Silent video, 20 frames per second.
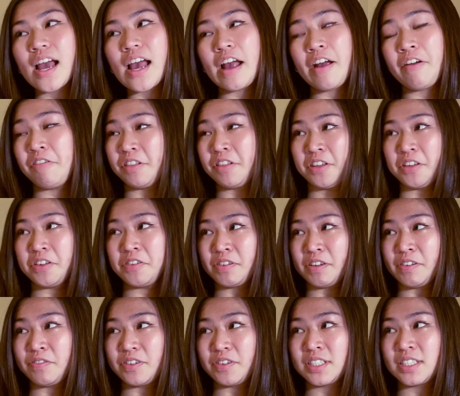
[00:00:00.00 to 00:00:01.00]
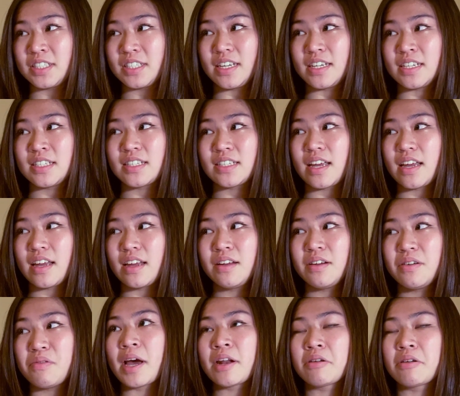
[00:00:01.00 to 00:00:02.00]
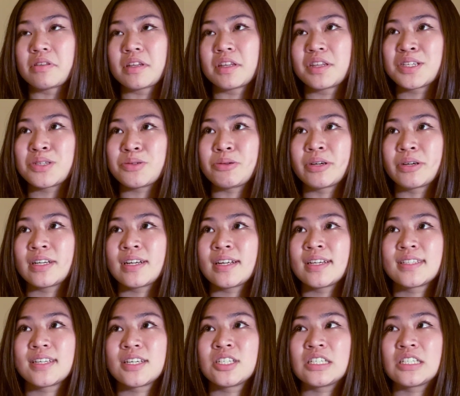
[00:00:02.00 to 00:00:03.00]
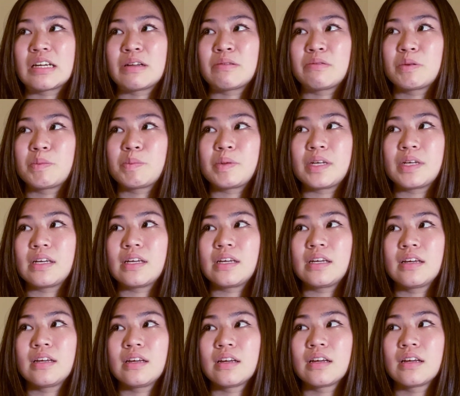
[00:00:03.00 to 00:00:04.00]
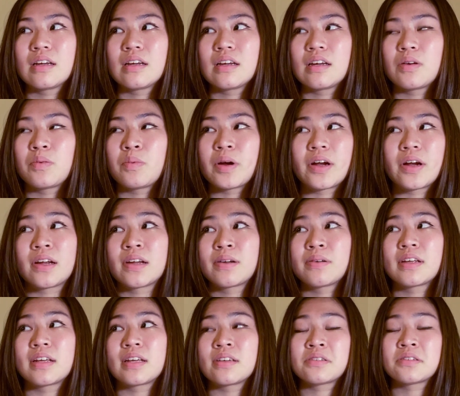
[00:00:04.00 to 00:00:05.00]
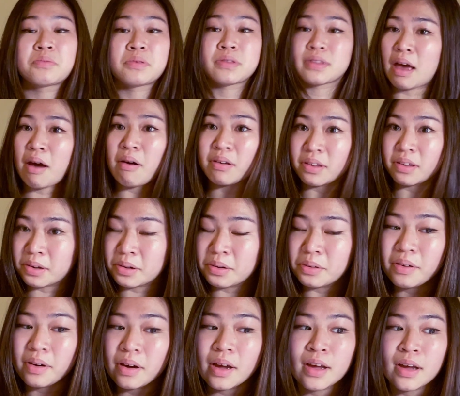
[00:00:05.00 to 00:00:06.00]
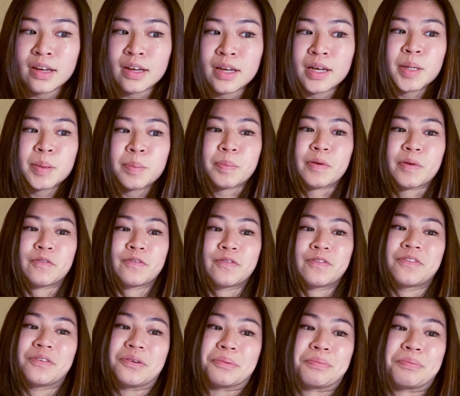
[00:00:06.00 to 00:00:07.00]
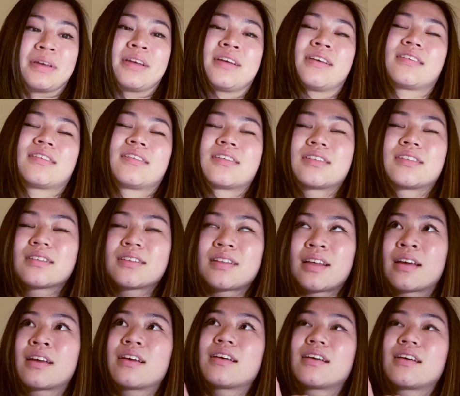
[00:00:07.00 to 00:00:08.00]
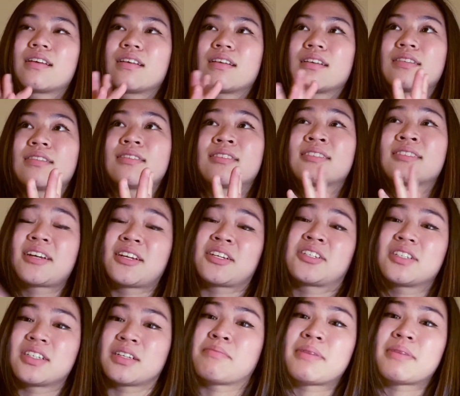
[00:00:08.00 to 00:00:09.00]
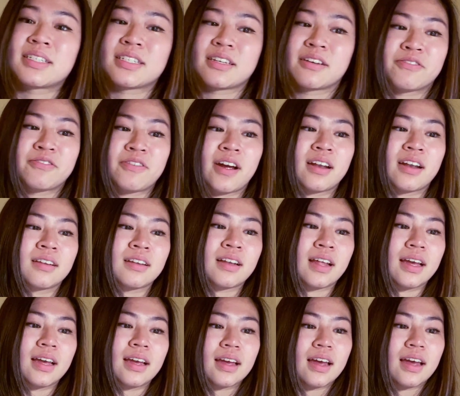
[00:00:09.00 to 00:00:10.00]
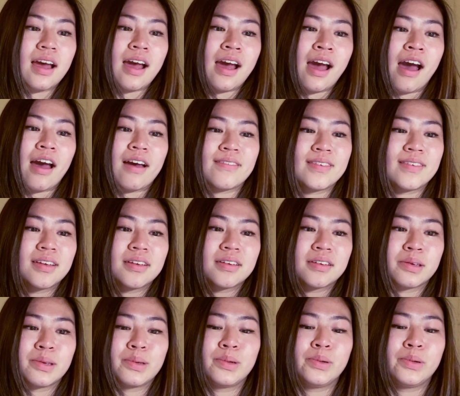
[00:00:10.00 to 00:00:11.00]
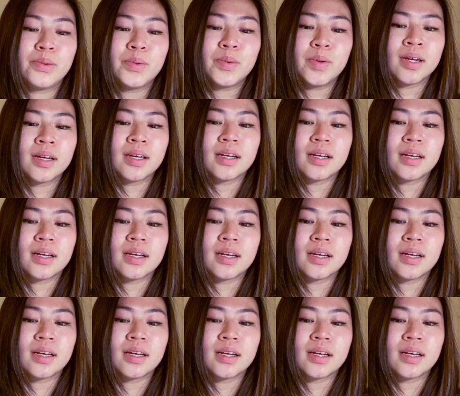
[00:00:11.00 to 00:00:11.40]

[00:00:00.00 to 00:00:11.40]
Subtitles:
everything you've done for CSA, I don't think this organization would be where it is without you, but for being like such an amazing friend. Like, having you